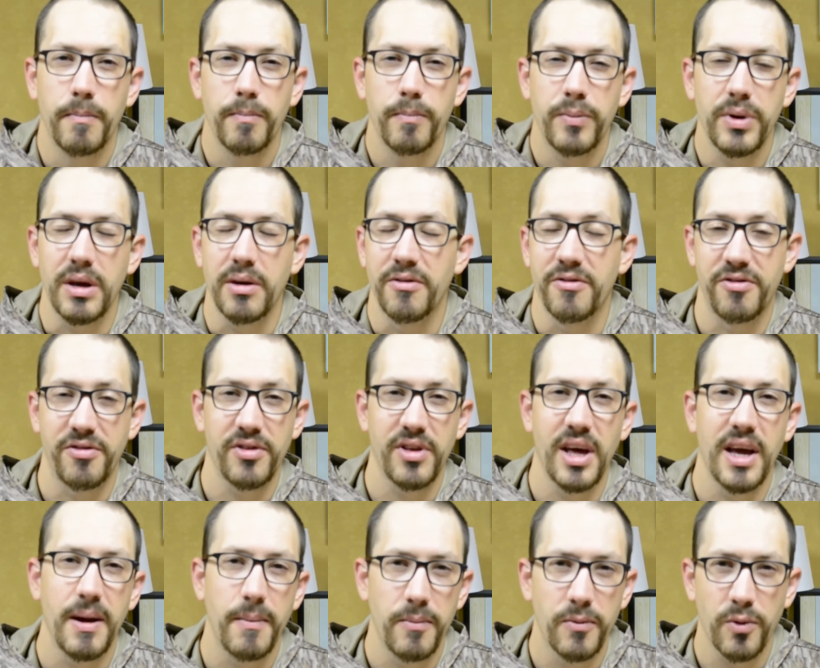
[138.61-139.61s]
be
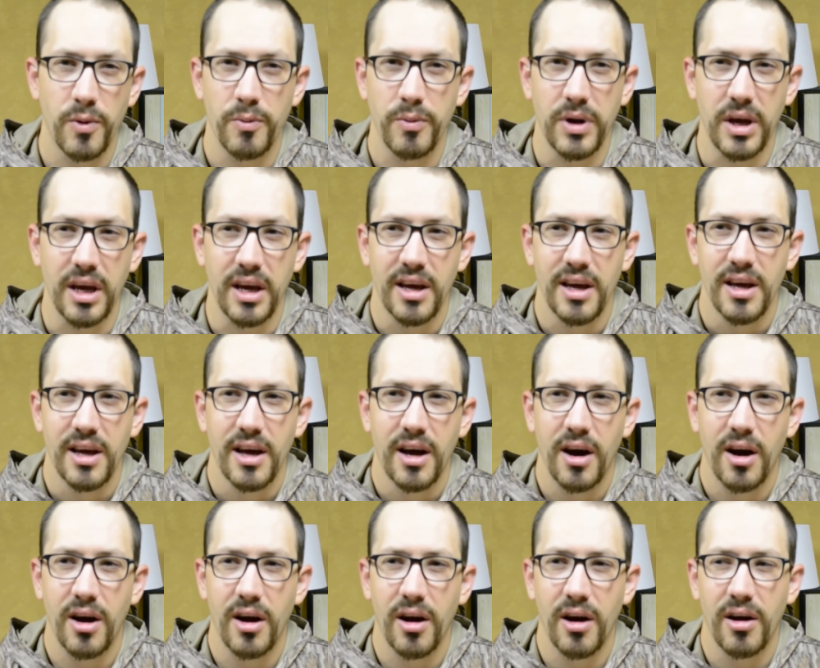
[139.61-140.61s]
inflamed, when we
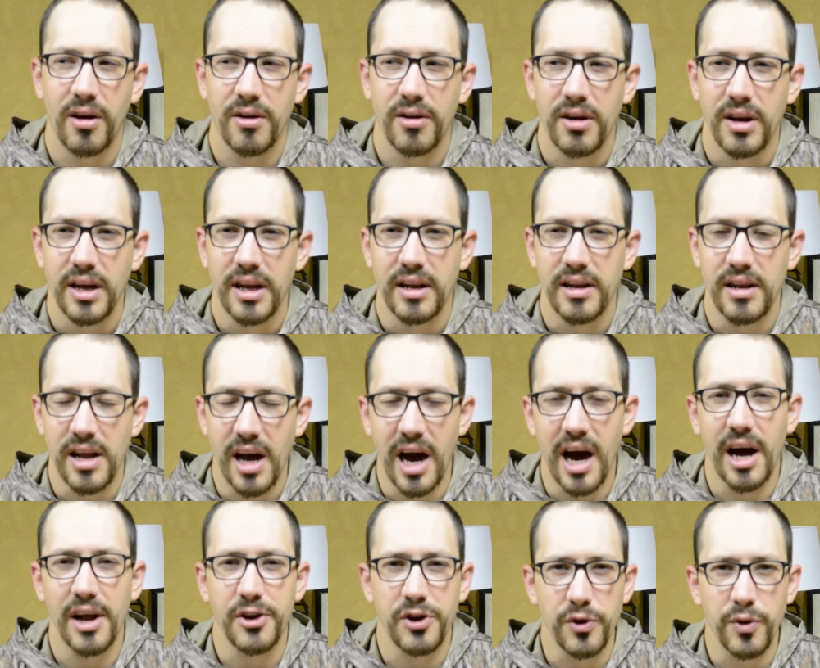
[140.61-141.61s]
are
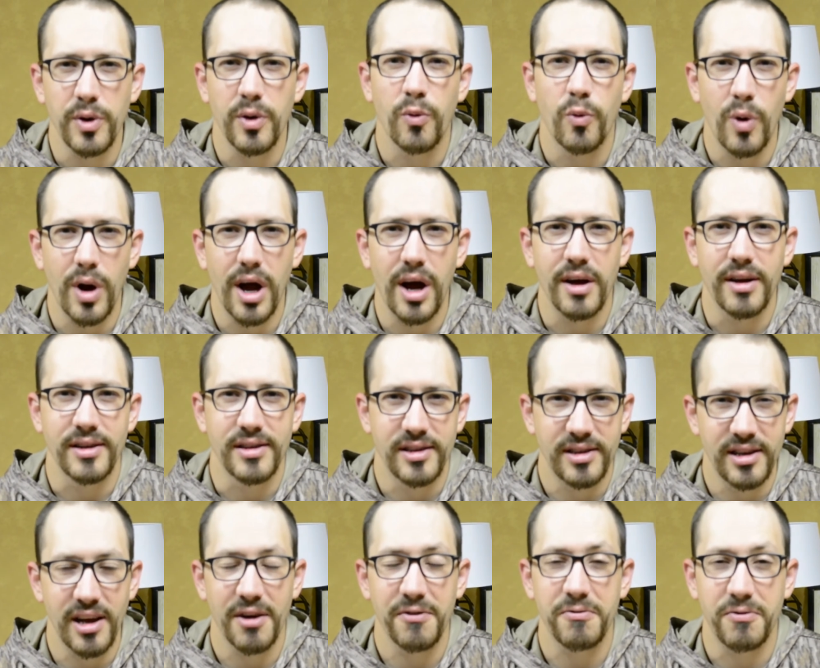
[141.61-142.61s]
not doing well in
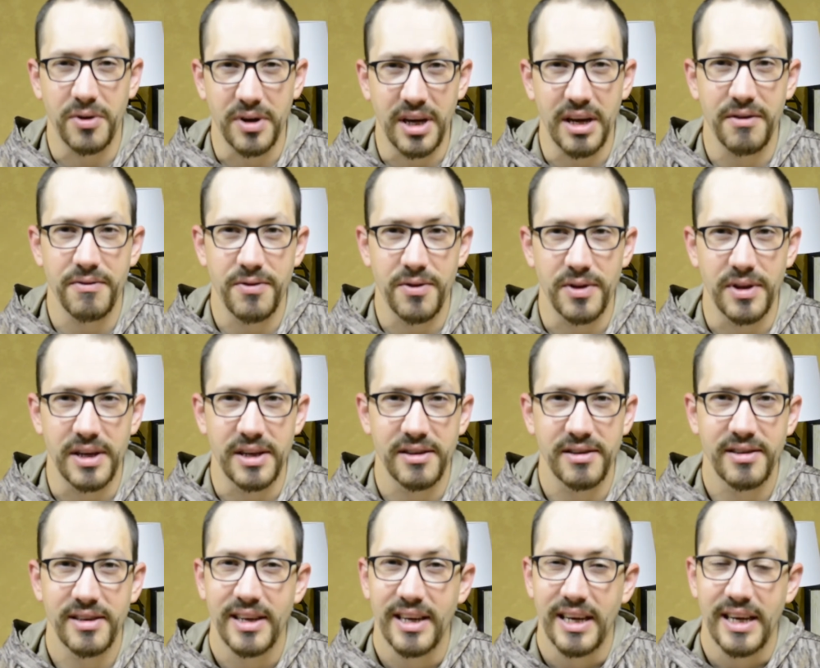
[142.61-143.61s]

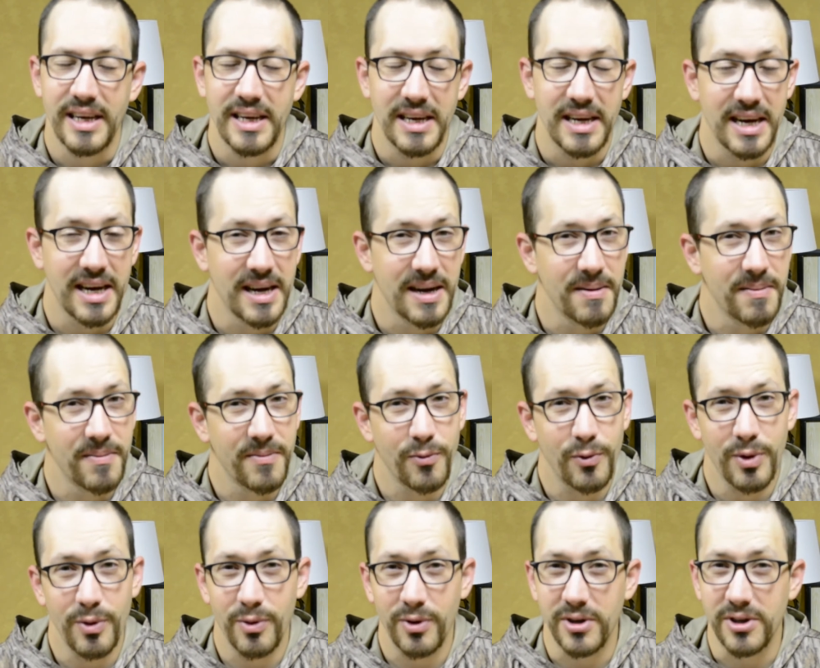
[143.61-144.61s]
self-forgetfulness,
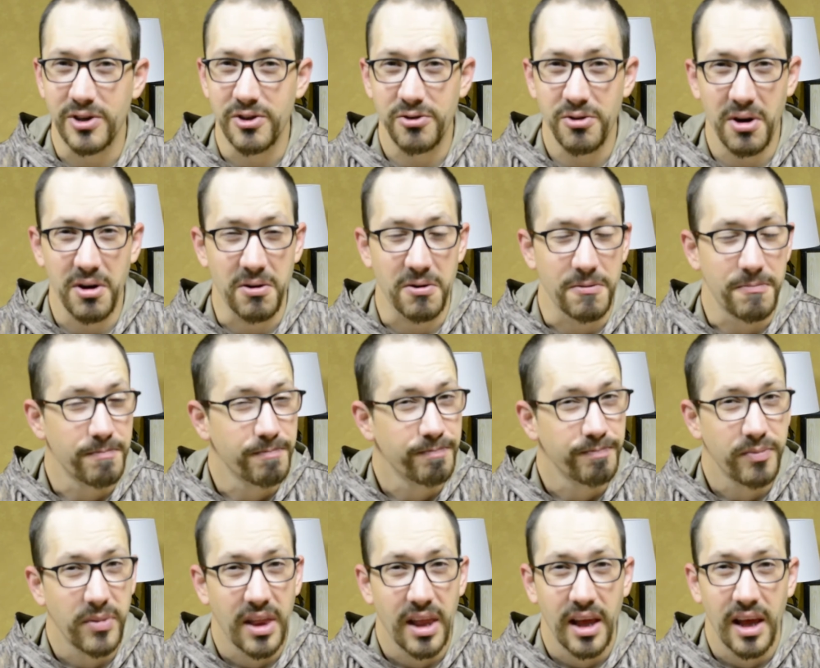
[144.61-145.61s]
we really struggle.
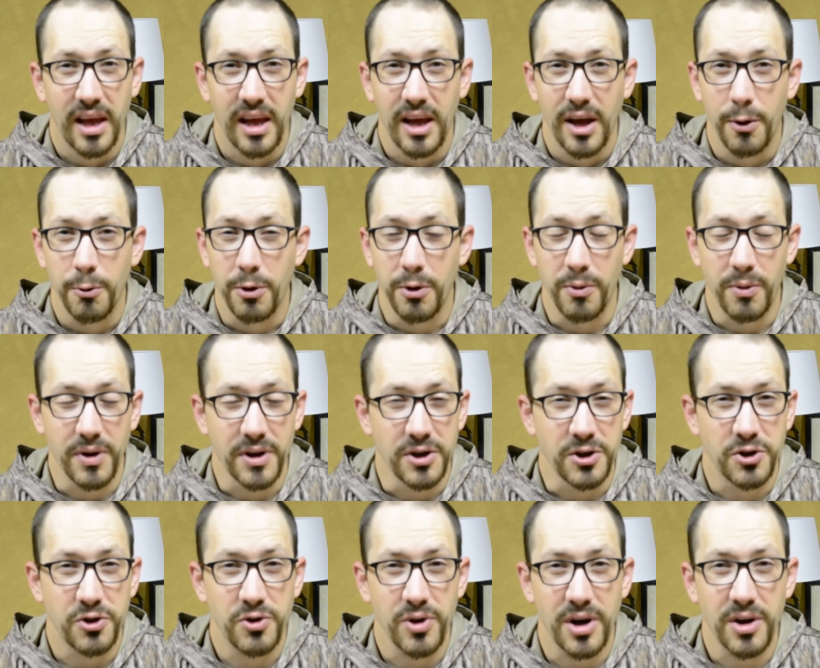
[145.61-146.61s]
We really
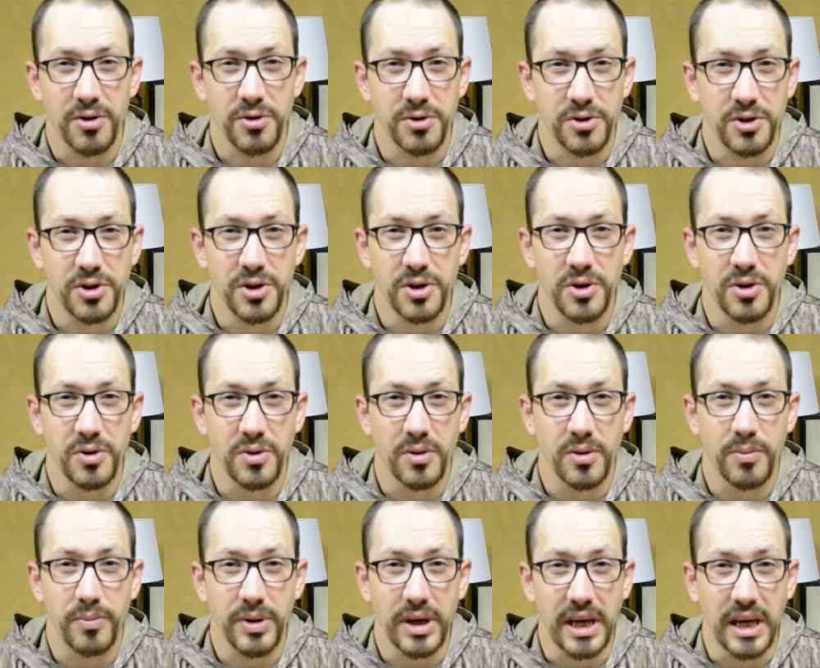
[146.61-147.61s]
struggle
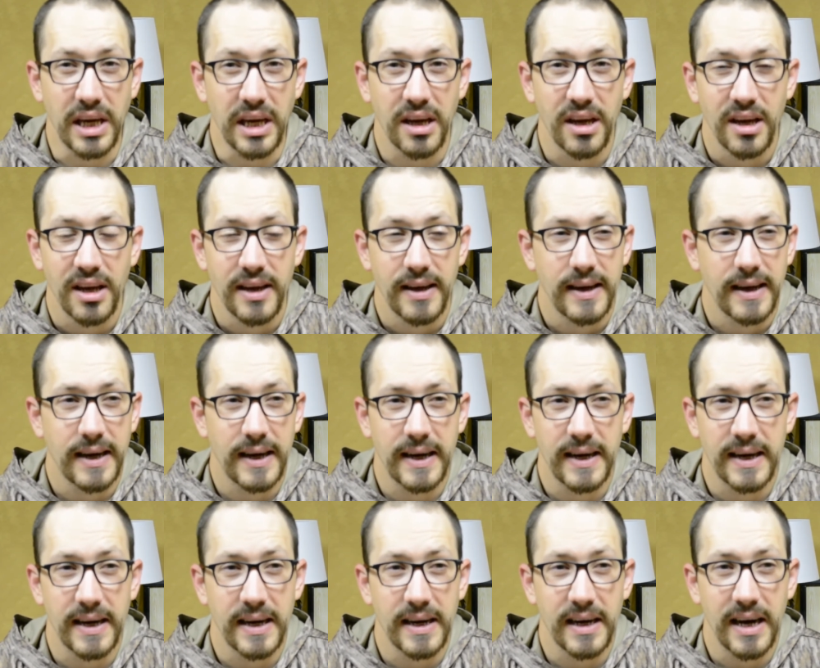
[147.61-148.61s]
to be
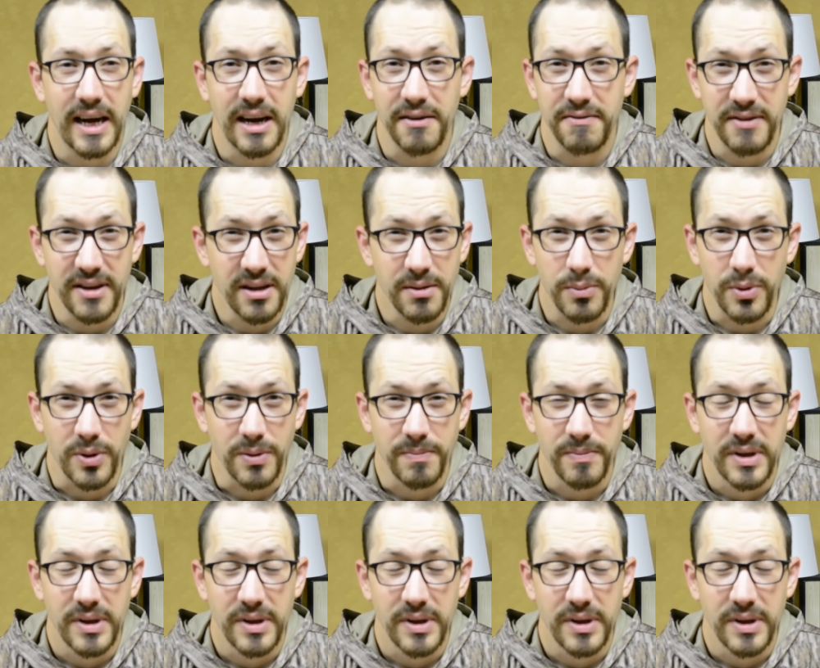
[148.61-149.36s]
unoffendable.